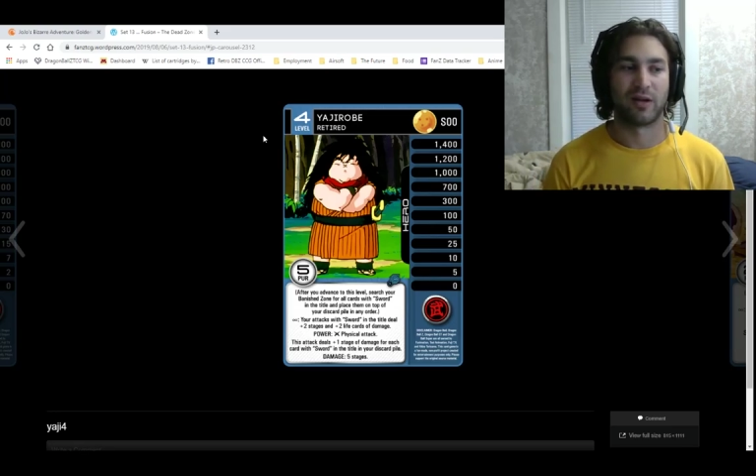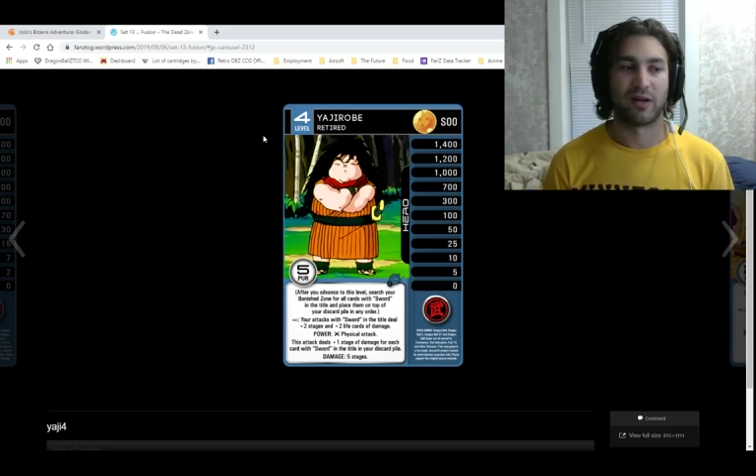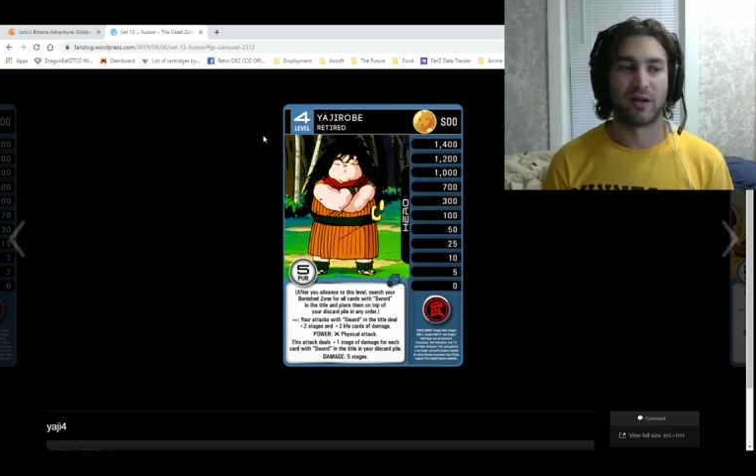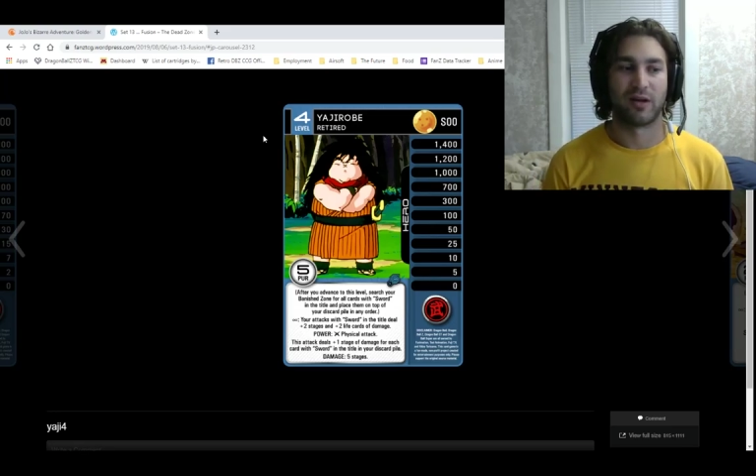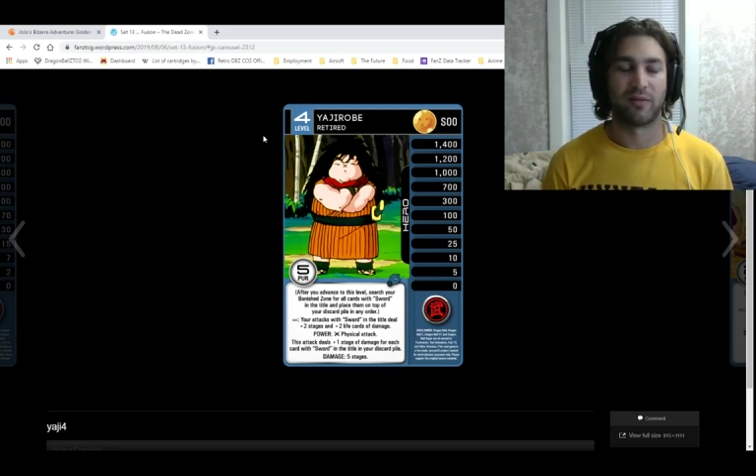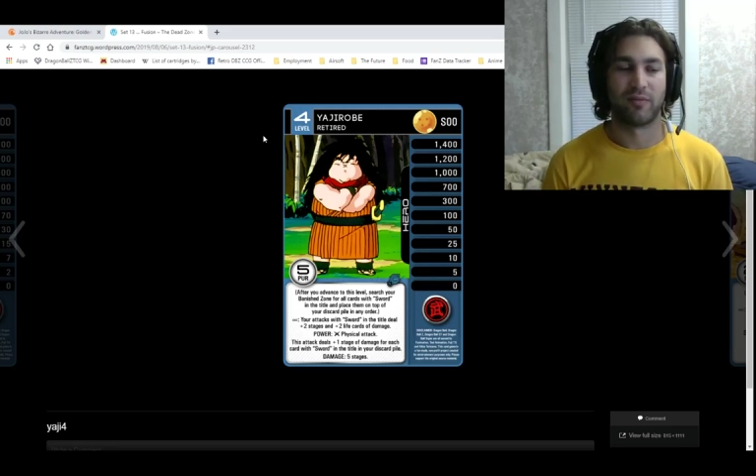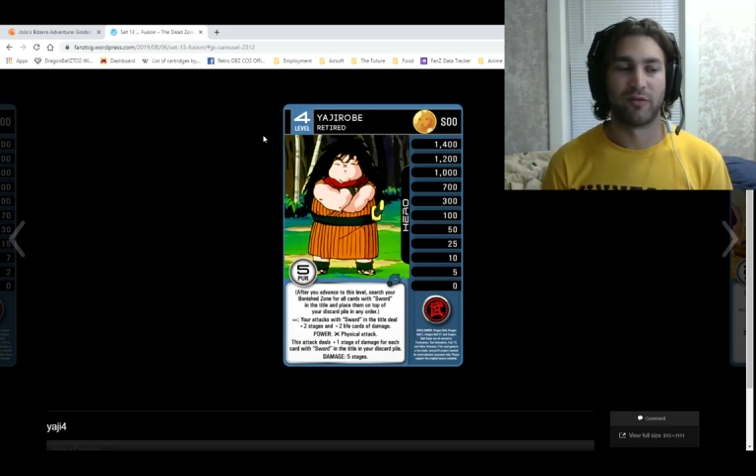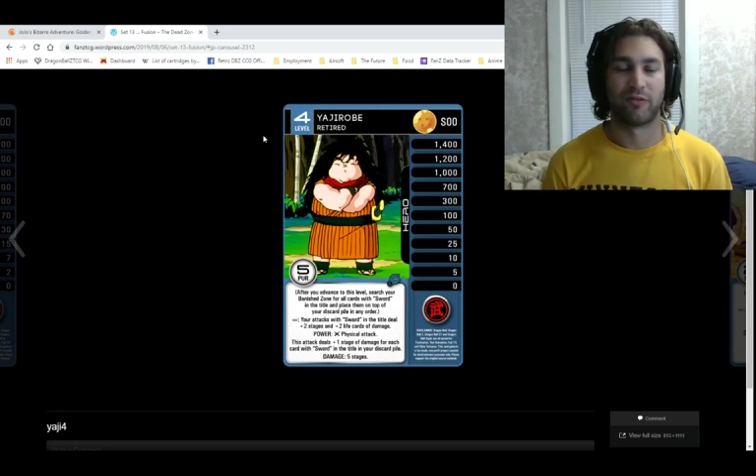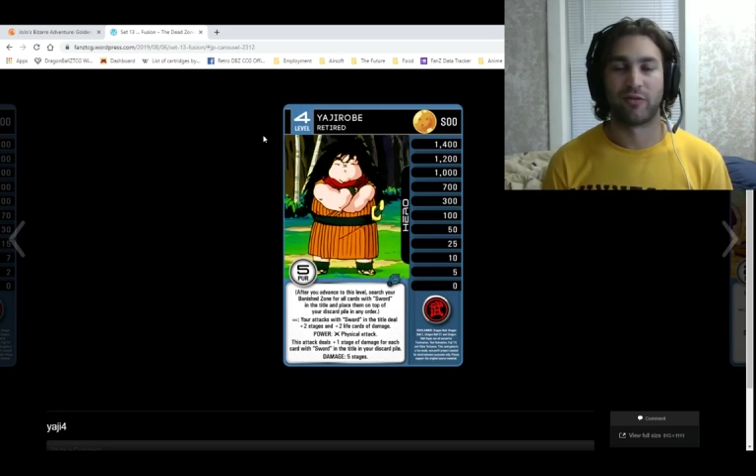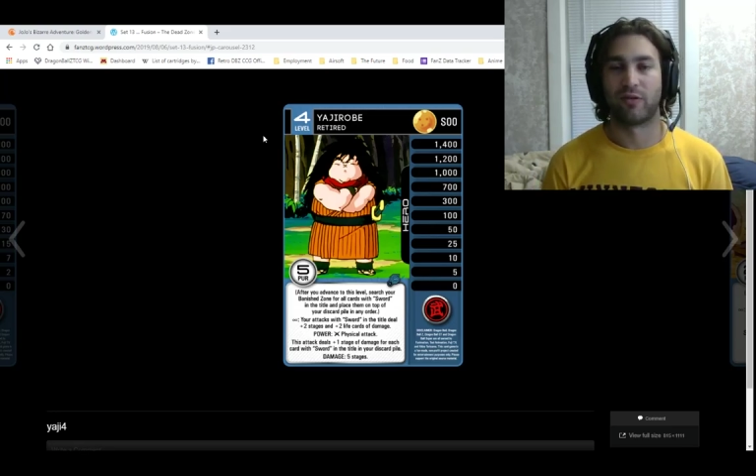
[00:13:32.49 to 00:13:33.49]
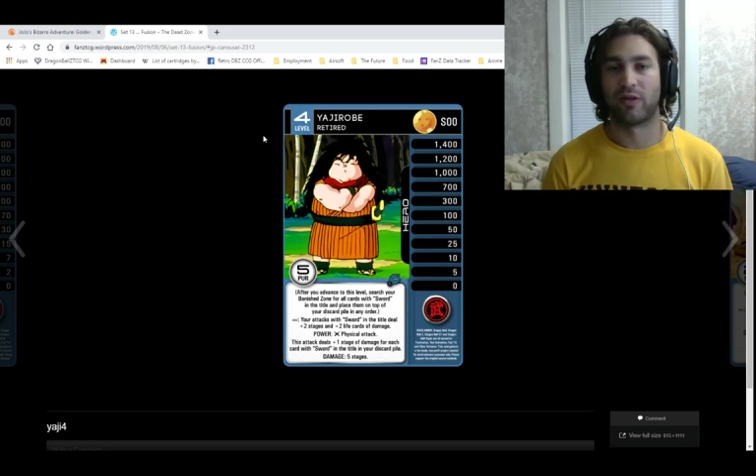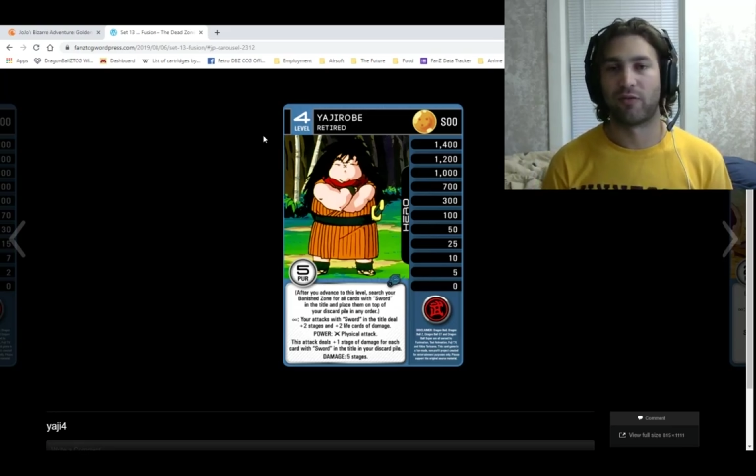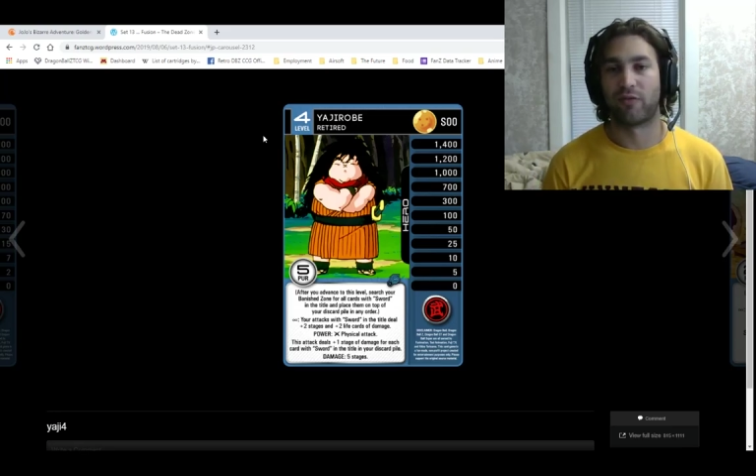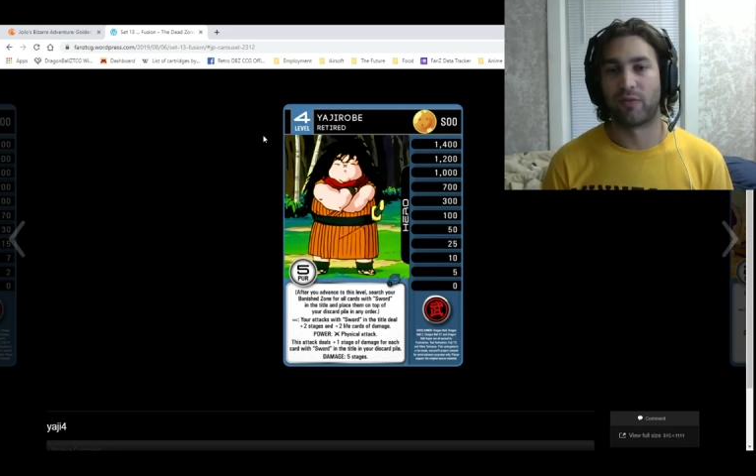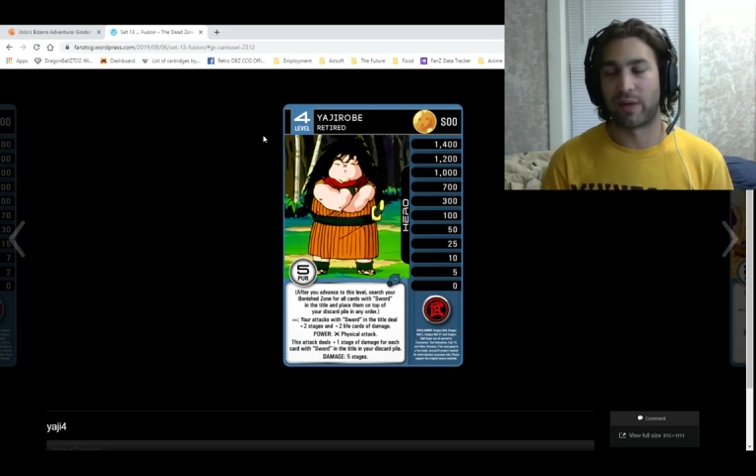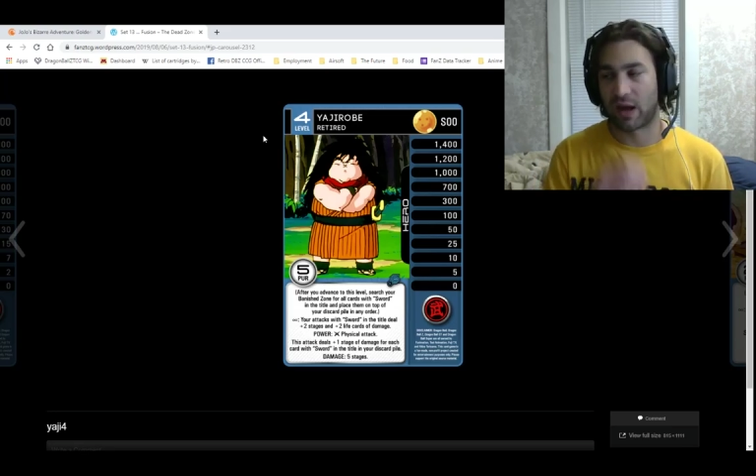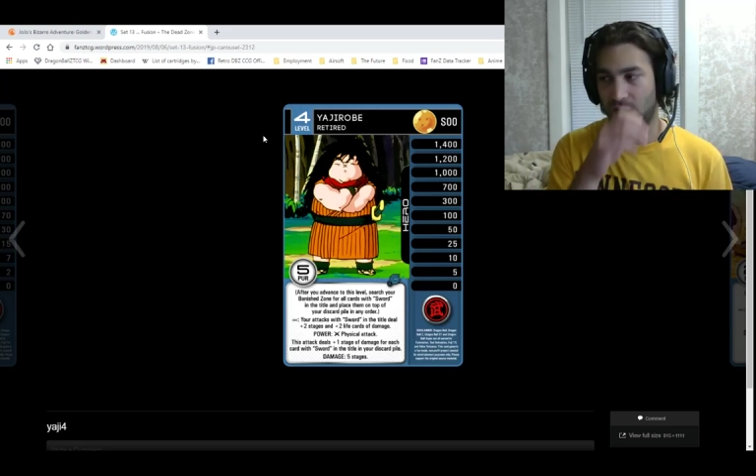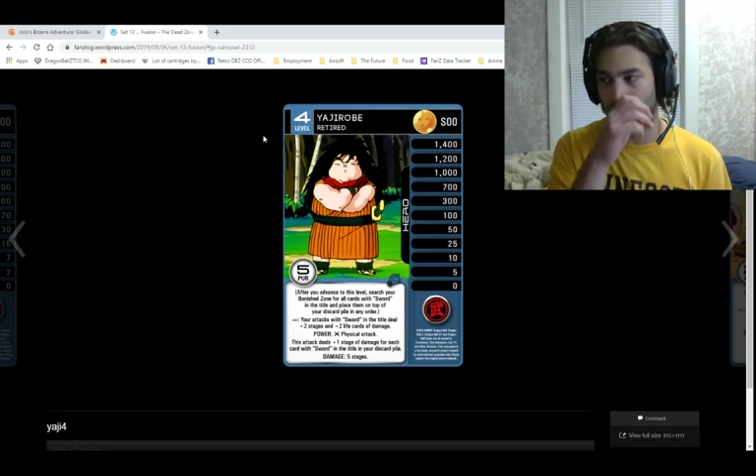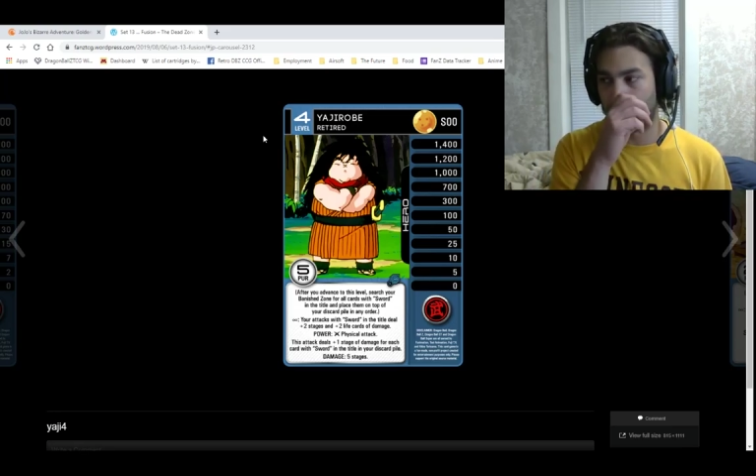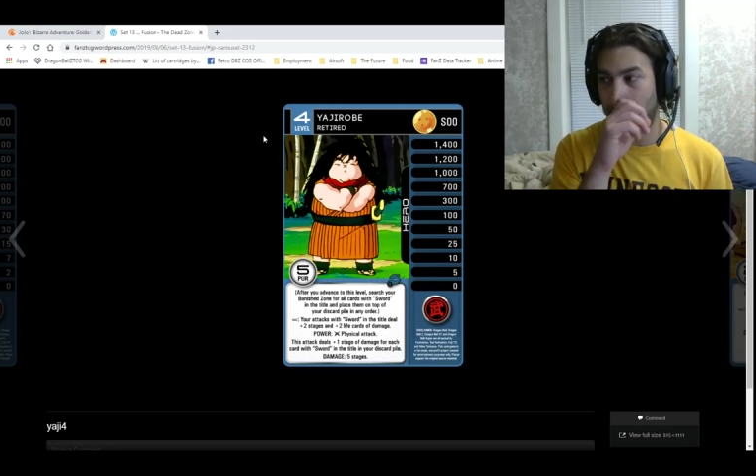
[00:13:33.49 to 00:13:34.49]
or sword level 4
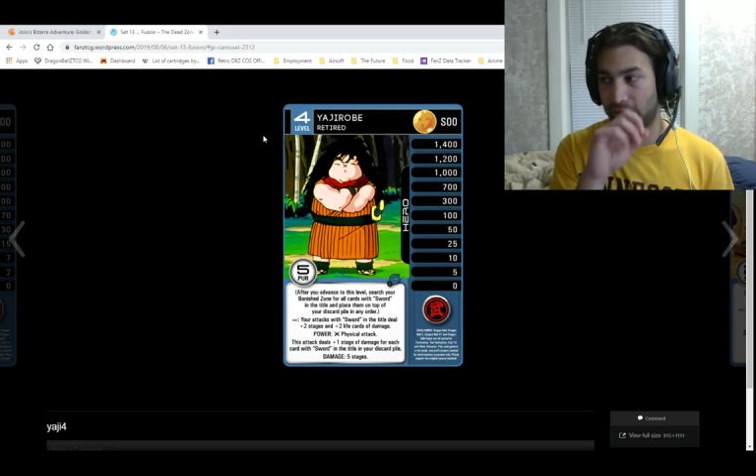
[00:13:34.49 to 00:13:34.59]
backup,